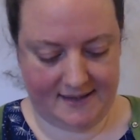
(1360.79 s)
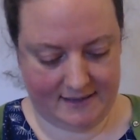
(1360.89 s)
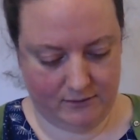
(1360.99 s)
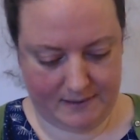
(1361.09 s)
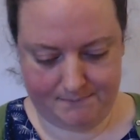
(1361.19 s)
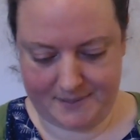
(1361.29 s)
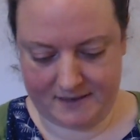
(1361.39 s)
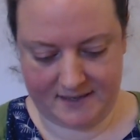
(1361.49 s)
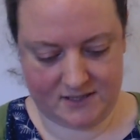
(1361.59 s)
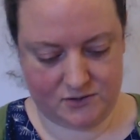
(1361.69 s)
That will be
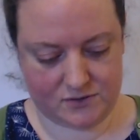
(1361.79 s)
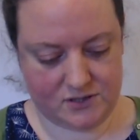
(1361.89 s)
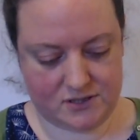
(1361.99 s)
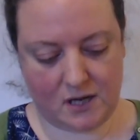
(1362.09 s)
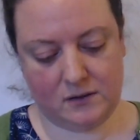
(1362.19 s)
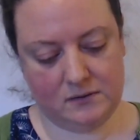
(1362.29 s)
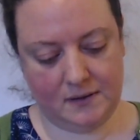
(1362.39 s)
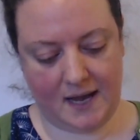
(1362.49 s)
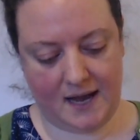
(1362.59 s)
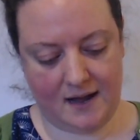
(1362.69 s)
burnt into your
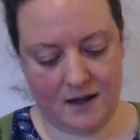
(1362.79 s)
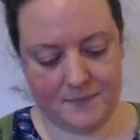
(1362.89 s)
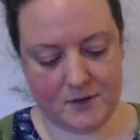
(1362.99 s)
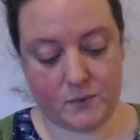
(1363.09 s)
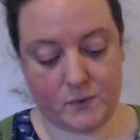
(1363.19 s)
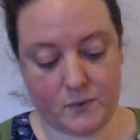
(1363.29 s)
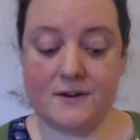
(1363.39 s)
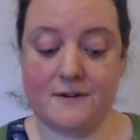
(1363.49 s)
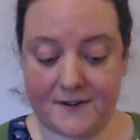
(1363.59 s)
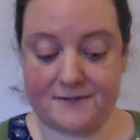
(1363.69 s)
soul.
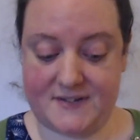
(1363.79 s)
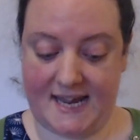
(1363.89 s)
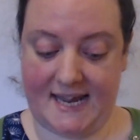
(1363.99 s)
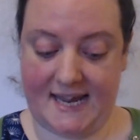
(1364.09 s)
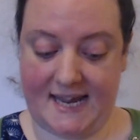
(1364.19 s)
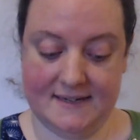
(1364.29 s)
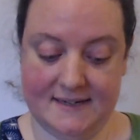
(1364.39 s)
Question 15.